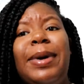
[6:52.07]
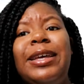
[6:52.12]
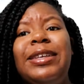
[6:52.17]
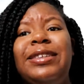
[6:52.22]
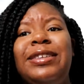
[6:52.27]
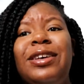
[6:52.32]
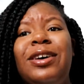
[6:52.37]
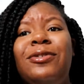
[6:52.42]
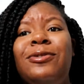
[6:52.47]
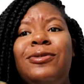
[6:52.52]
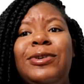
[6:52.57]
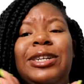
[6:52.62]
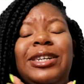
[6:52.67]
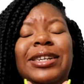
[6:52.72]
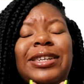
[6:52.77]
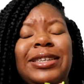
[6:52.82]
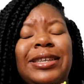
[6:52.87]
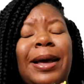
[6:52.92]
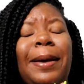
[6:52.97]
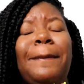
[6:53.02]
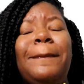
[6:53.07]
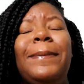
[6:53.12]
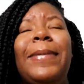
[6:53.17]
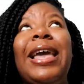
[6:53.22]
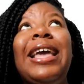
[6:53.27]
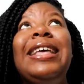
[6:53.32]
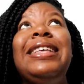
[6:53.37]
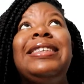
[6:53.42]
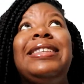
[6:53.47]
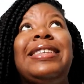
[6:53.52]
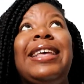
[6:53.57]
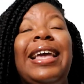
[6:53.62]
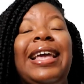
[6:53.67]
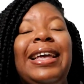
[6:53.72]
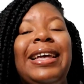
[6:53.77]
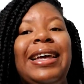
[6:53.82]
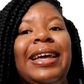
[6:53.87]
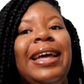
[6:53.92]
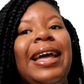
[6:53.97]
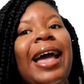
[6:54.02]
myself, which is
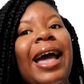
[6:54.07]
amazing.